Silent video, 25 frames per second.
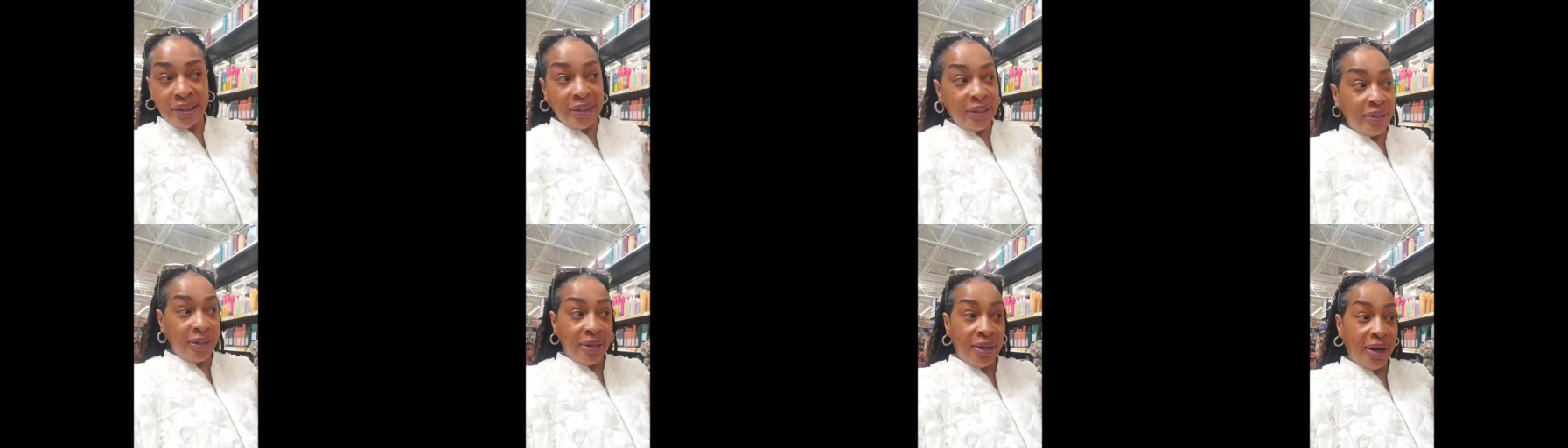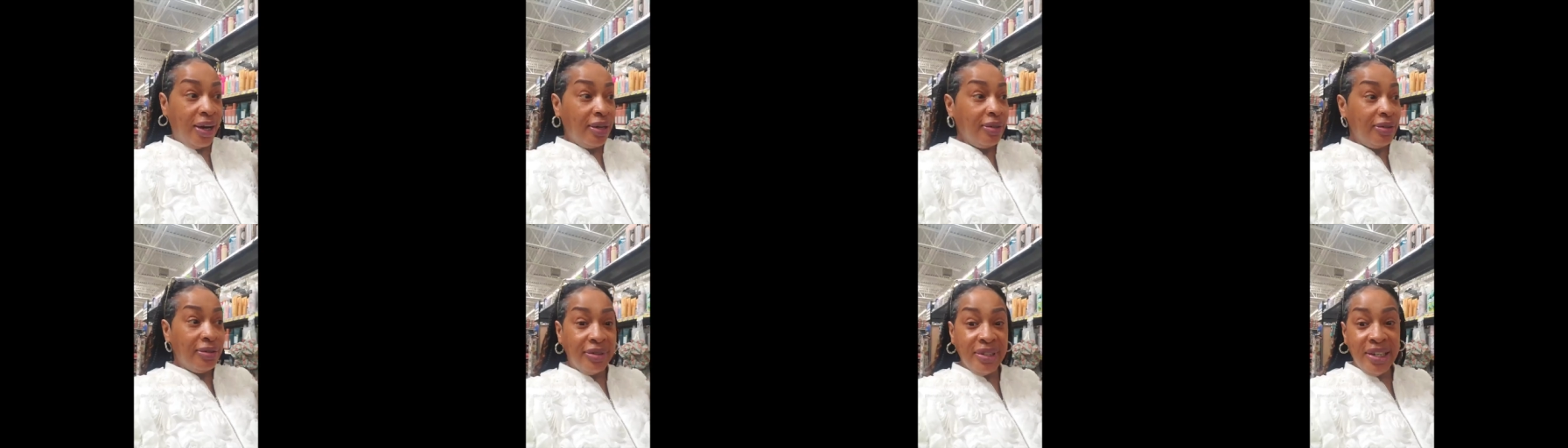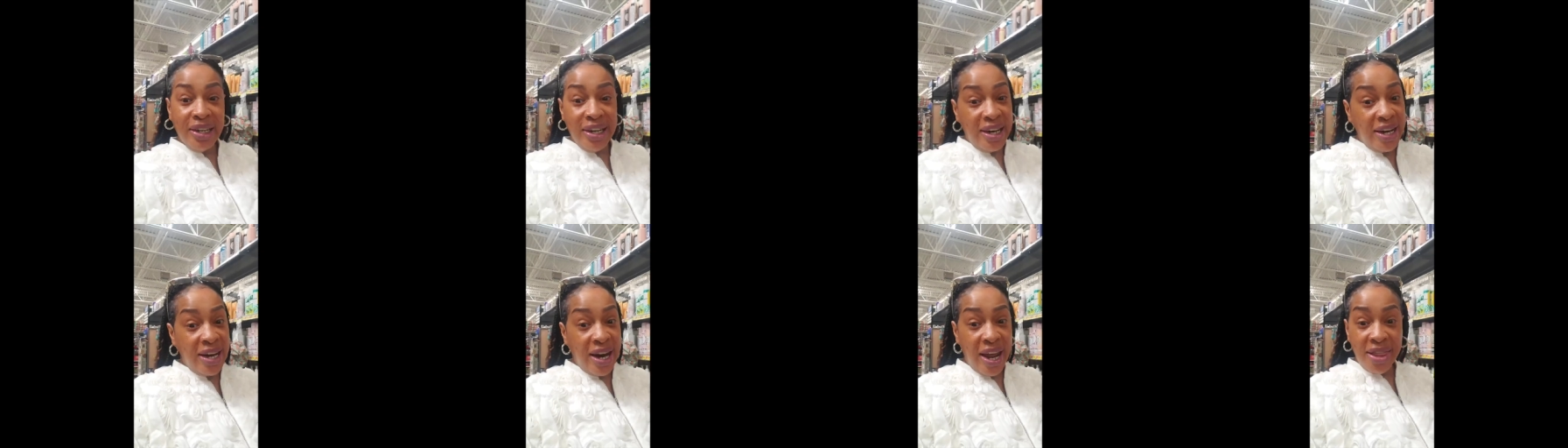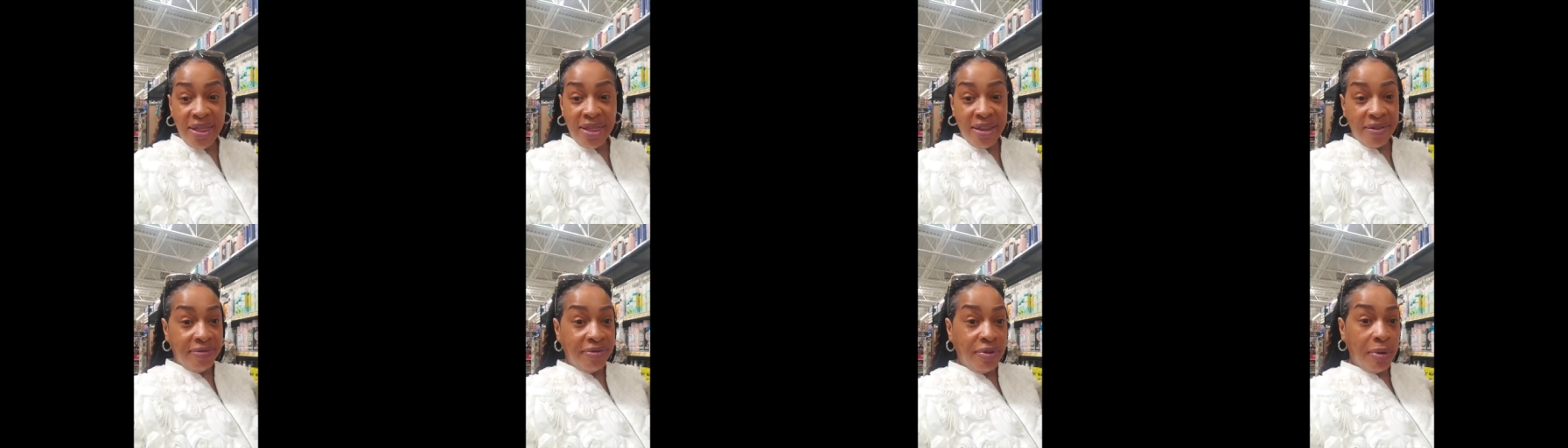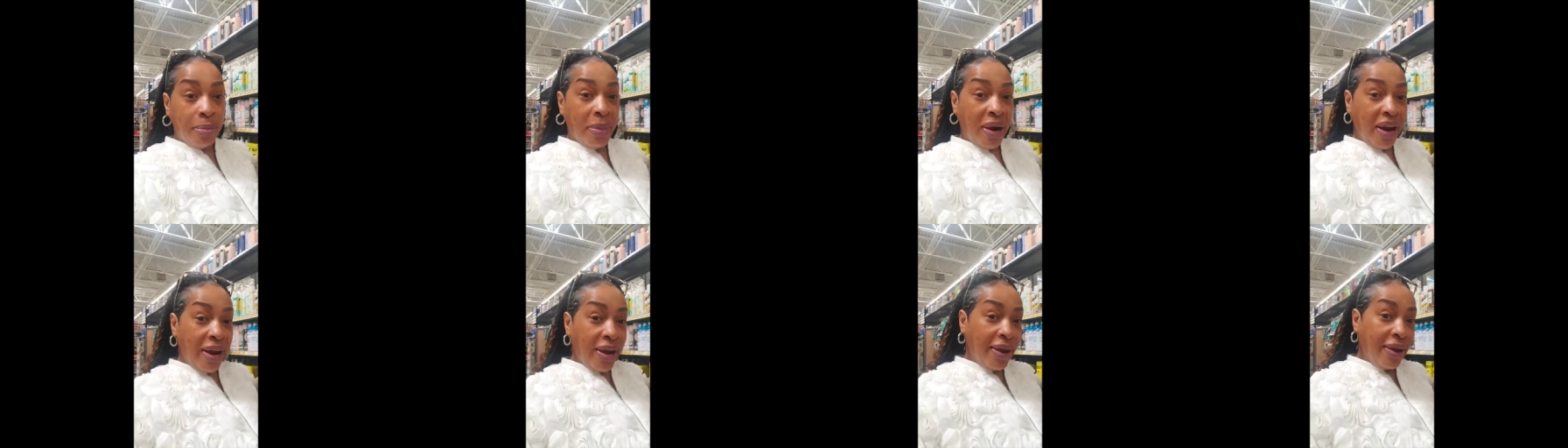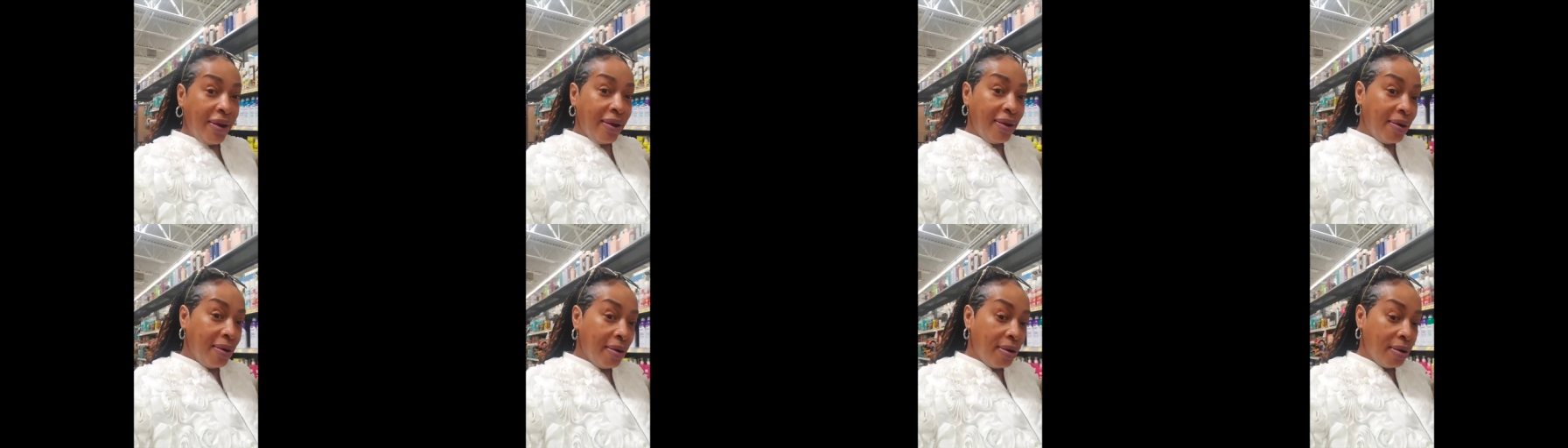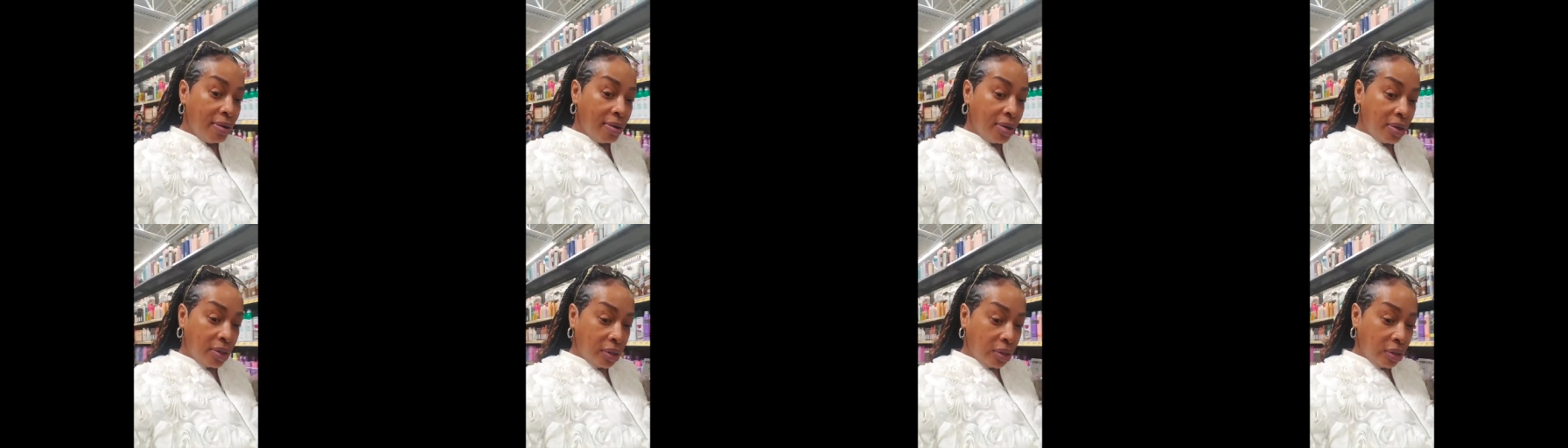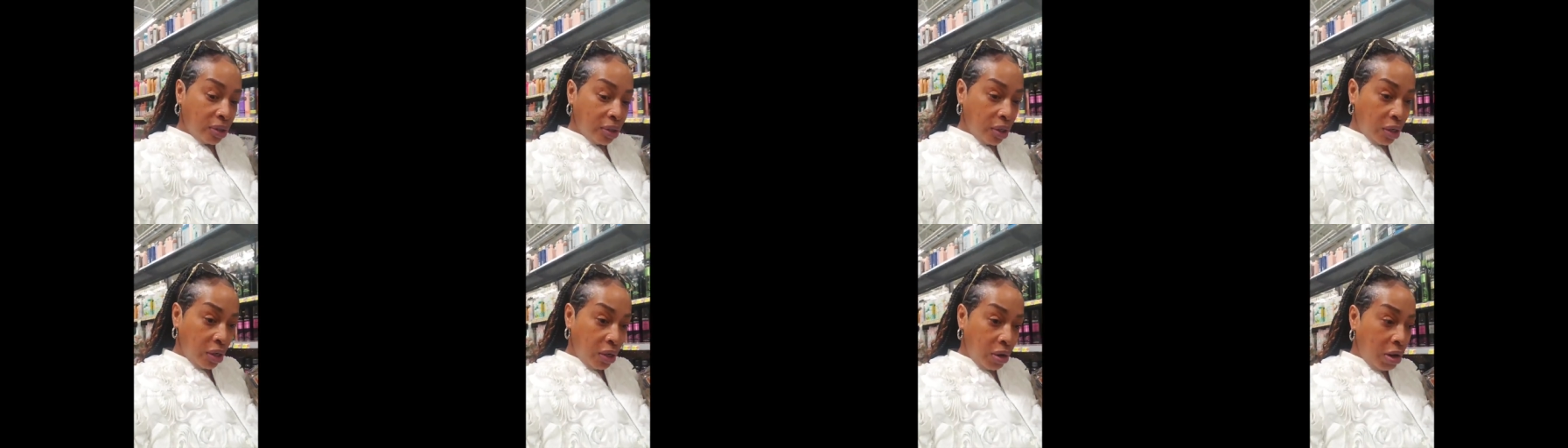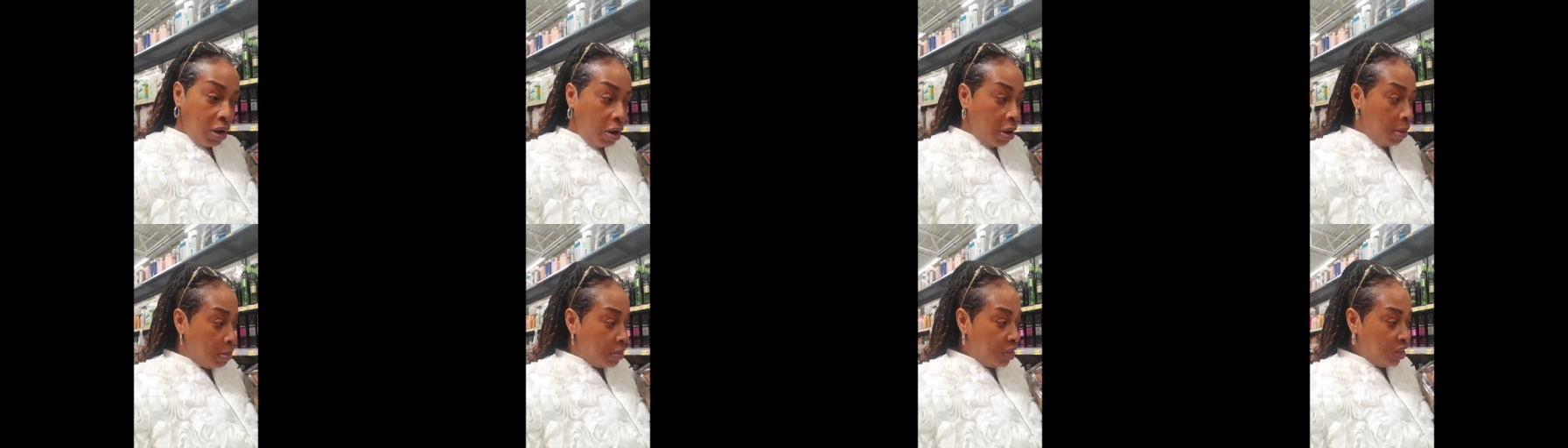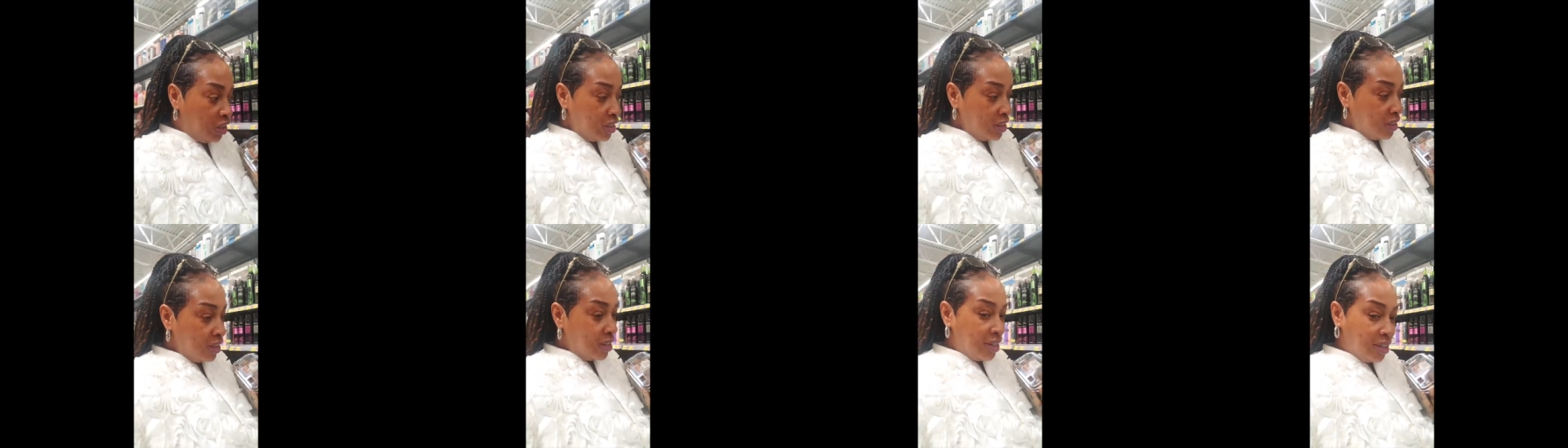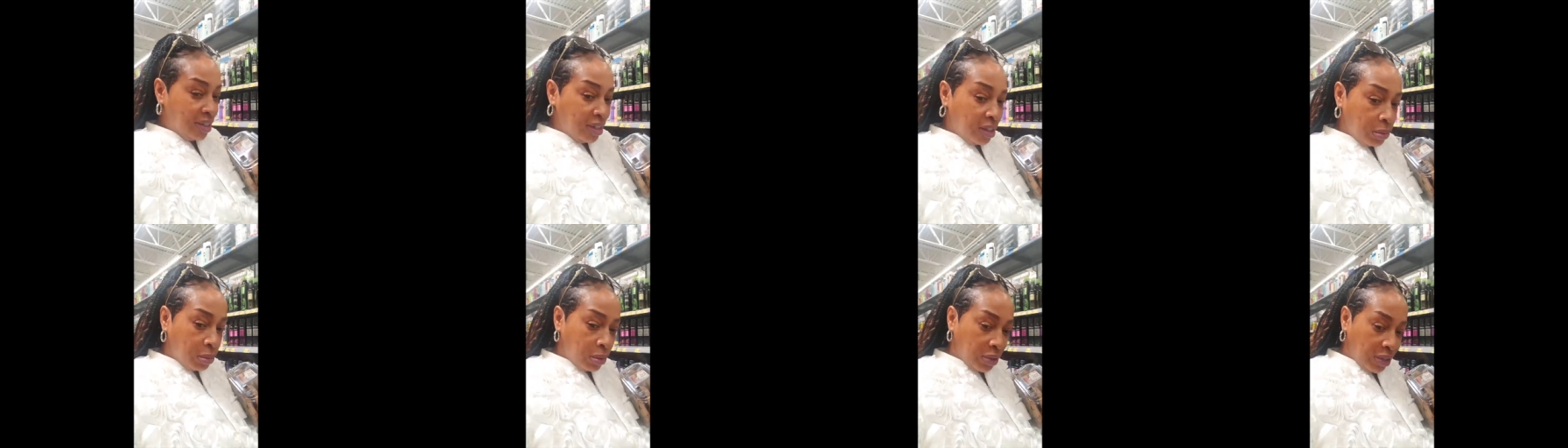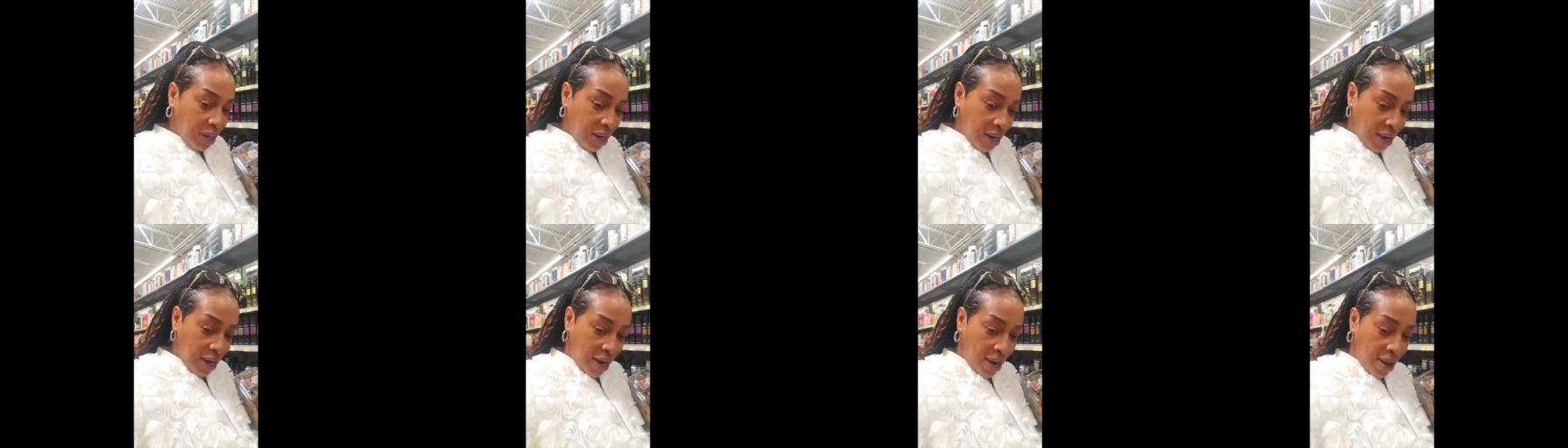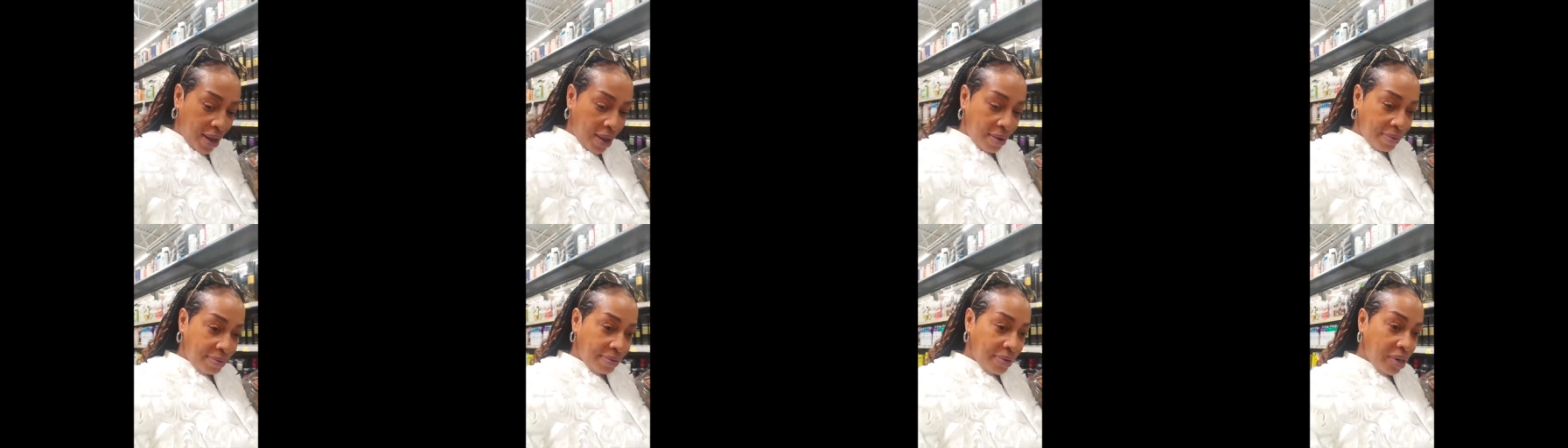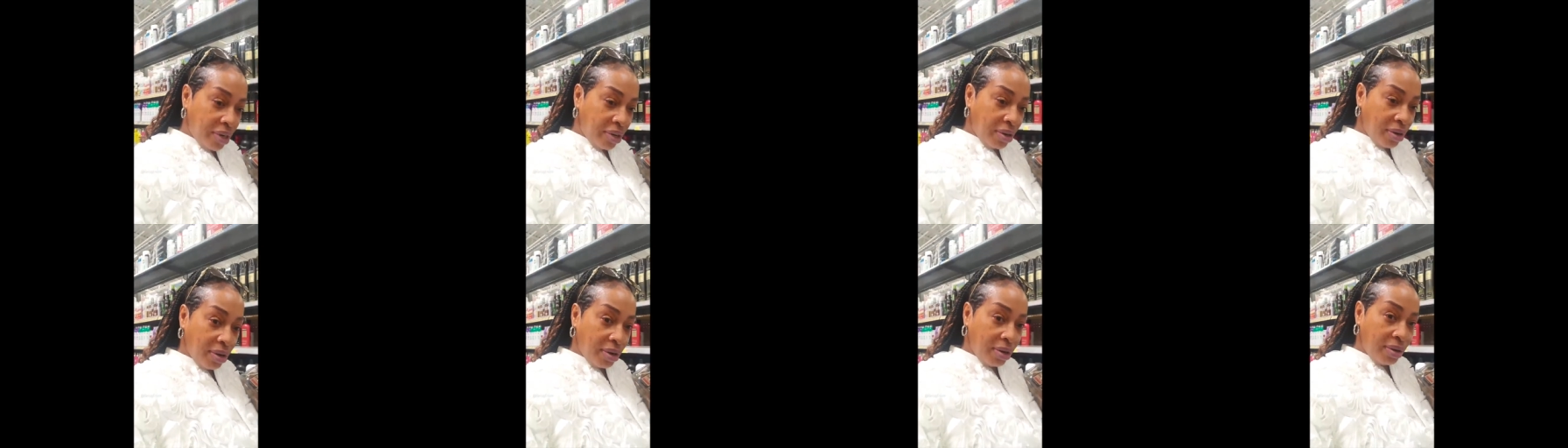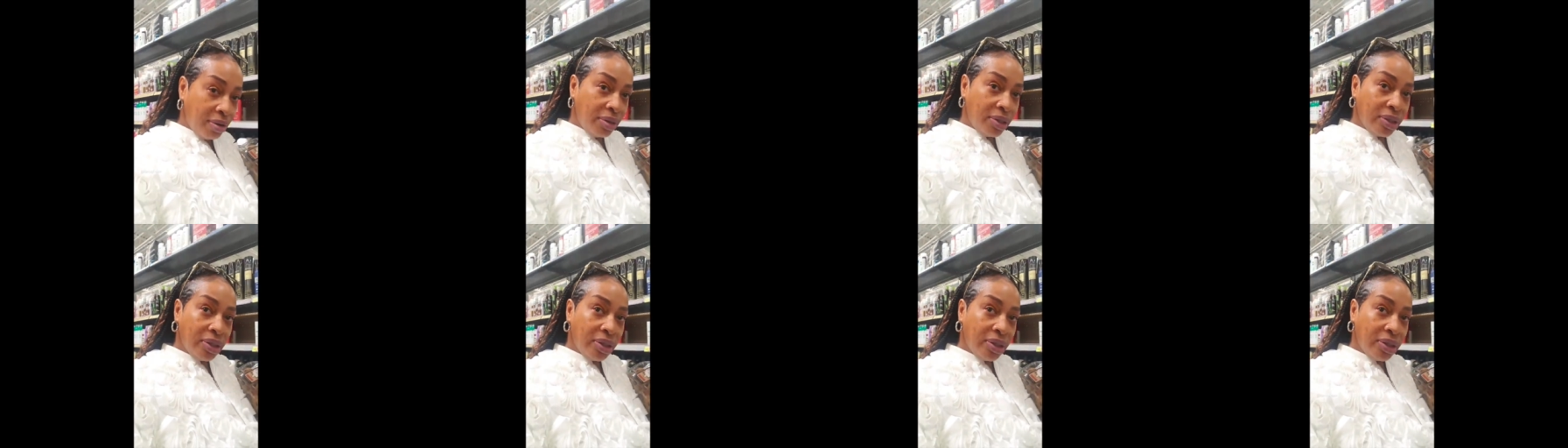All right, guys, the store started playing music, so I'm just gonna tell you what I'm talking about.